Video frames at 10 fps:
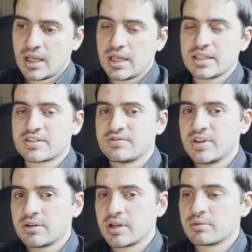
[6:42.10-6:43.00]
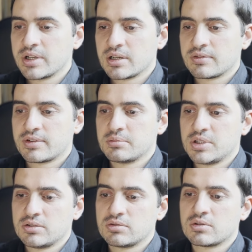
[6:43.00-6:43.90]
It's very rare for
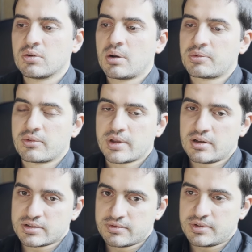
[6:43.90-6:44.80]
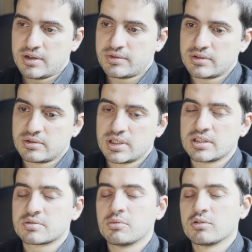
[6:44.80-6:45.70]
me to go up to 1,500.
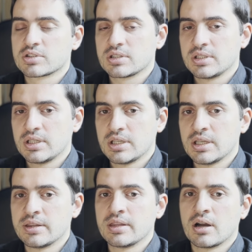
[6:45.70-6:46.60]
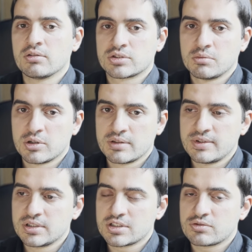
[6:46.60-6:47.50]
It's mostly in the automotive
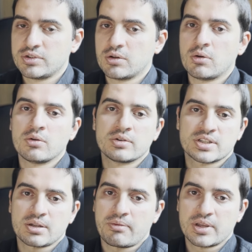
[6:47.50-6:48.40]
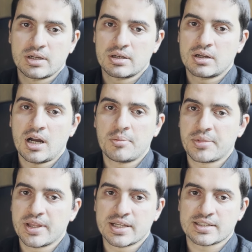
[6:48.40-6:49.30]
industry or something
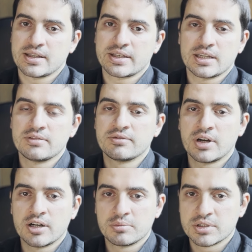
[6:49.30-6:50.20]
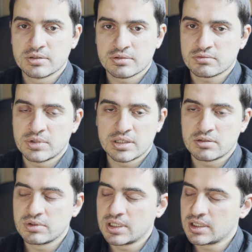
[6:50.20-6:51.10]
complex like environment
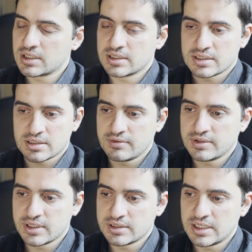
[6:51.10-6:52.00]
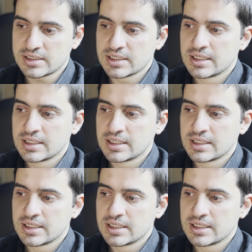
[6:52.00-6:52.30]
rendering and stuff like that.